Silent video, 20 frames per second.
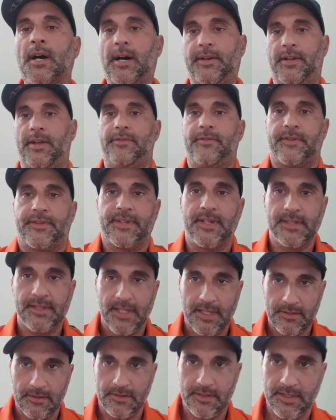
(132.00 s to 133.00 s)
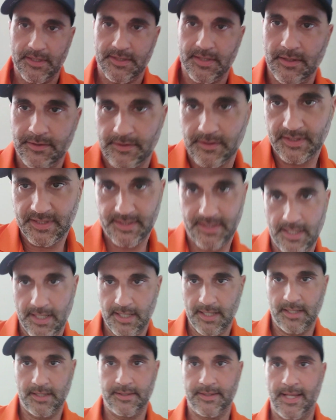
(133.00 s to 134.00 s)
Another thing that you need to
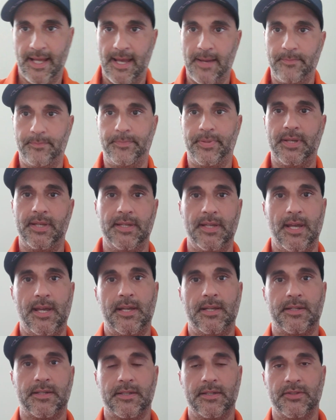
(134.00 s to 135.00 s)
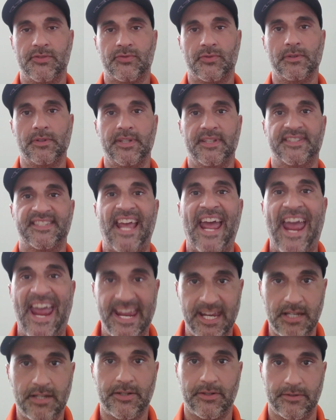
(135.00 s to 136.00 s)
understand, that pH is really, it's
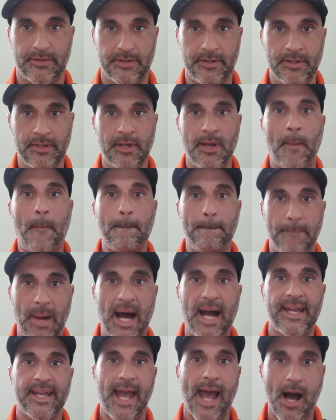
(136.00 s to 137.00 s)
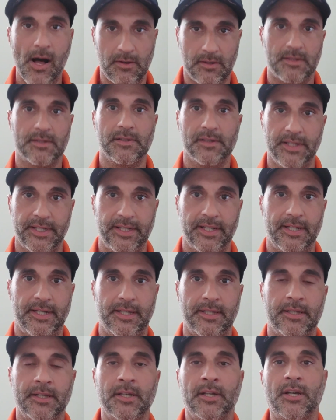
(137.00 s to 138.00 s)
anchored by
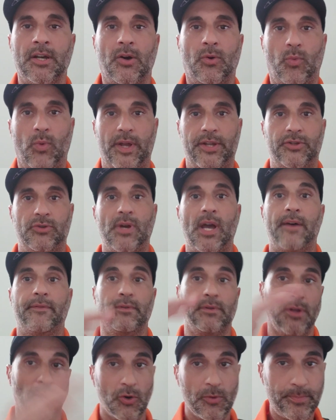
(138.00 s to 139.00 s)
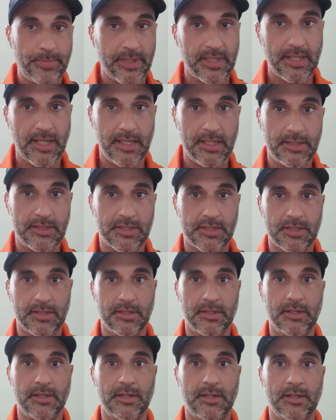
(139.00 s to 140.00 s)
alkalinity. When you have low pH,
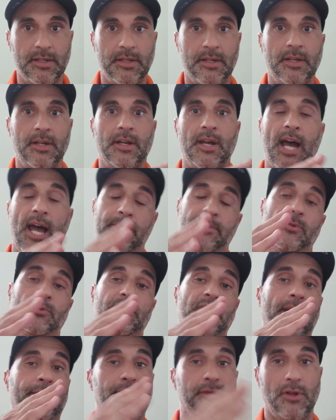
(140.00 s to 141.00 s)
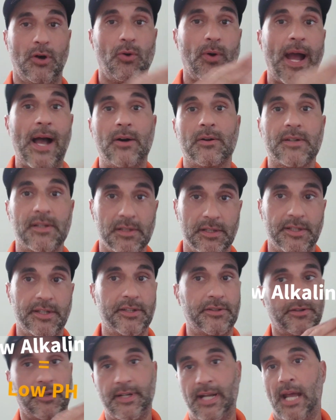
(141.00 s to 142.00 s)
I mean, when you have low
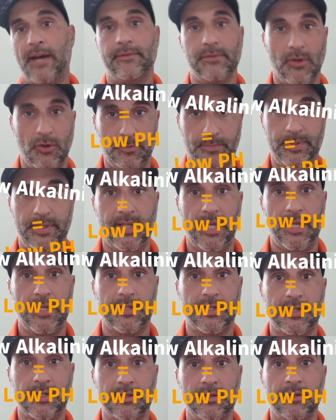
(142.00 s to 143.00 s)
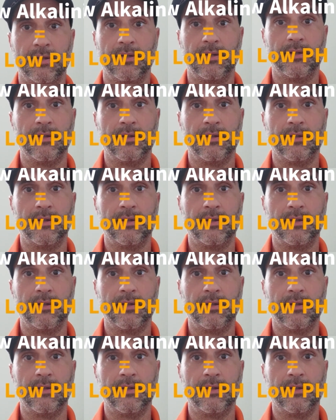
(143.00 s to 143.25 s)
alkalinity, you're going to have low pH